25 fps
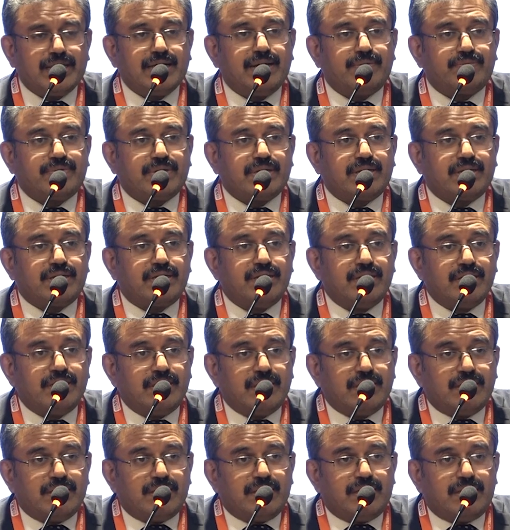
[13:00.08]
after
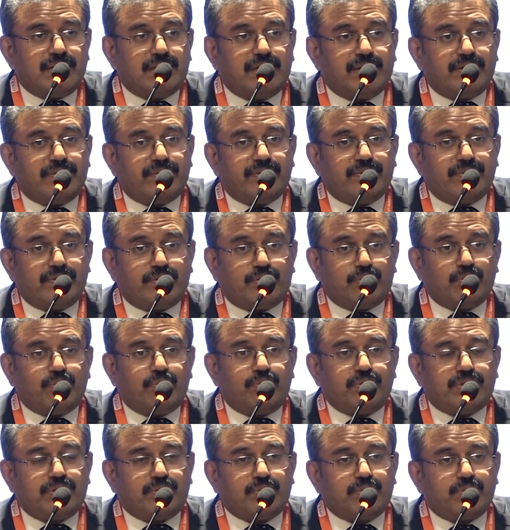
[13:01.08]

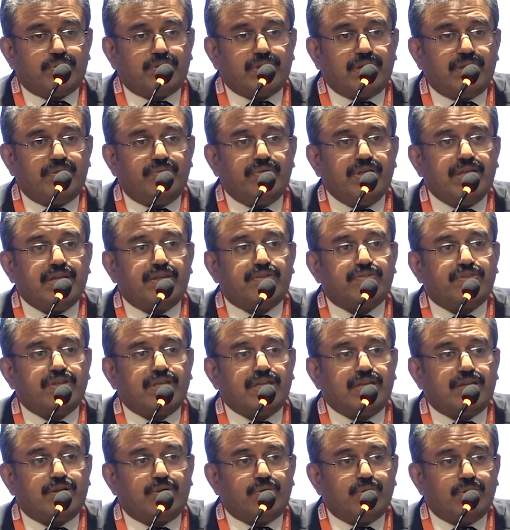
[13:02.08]
2 to 3 weeks.
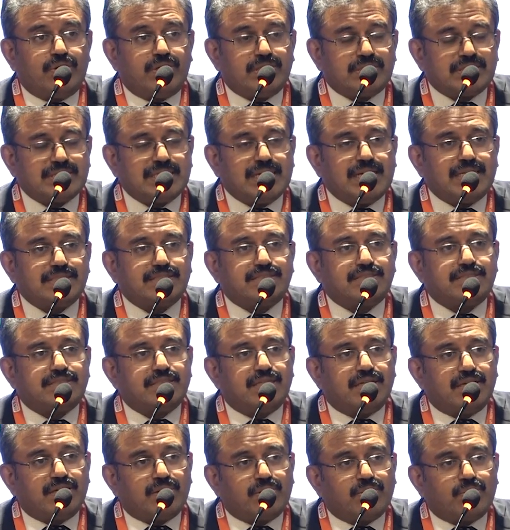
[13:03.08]
It starts
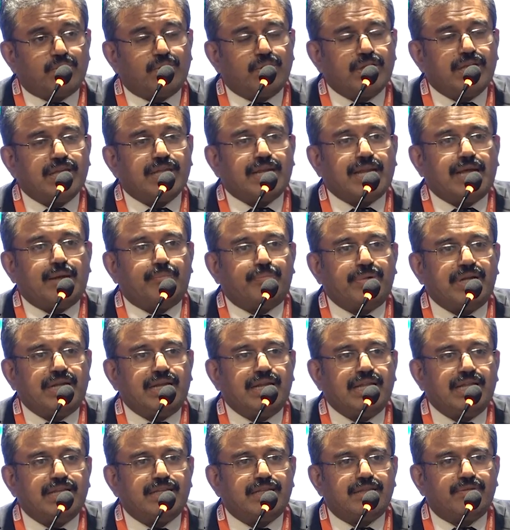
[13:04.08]
growing
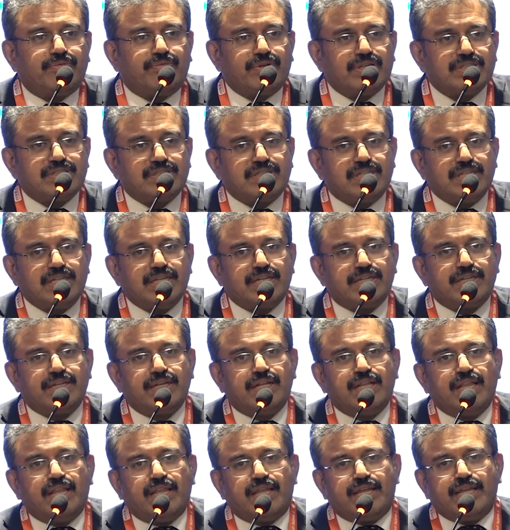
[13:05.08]
rapidly in the first year.
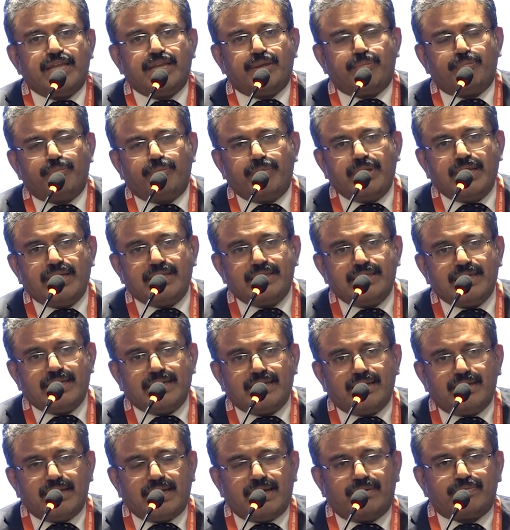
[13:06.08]
It may
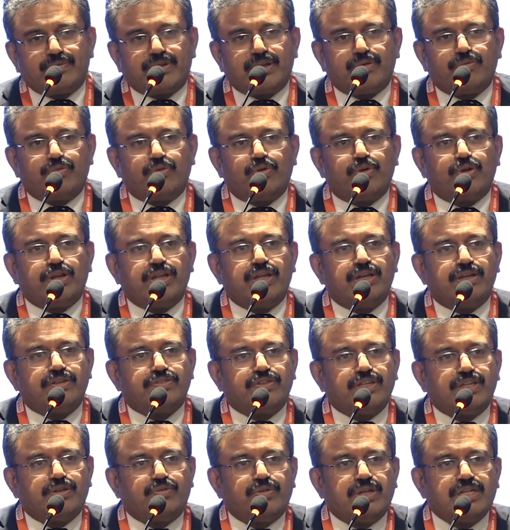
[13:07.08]
then after 4
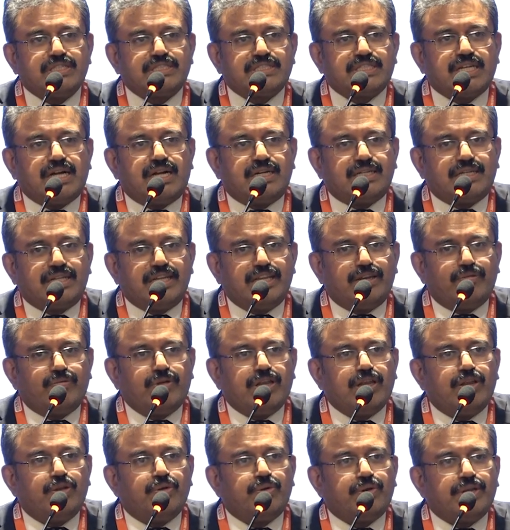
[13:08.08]
years it will start
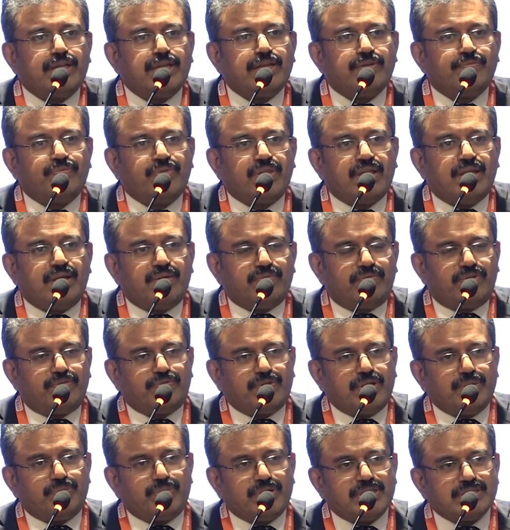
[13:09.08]
involuting.
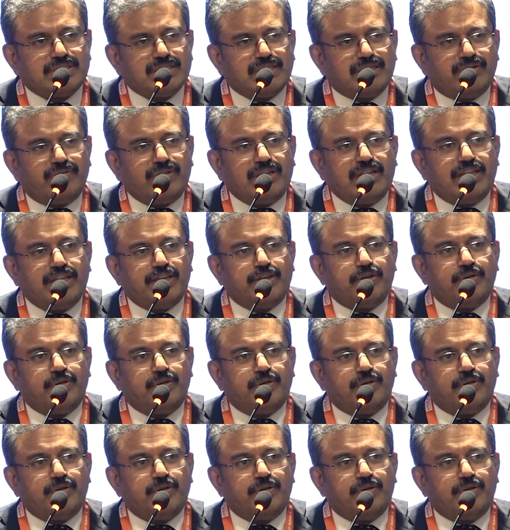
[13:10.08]
50% will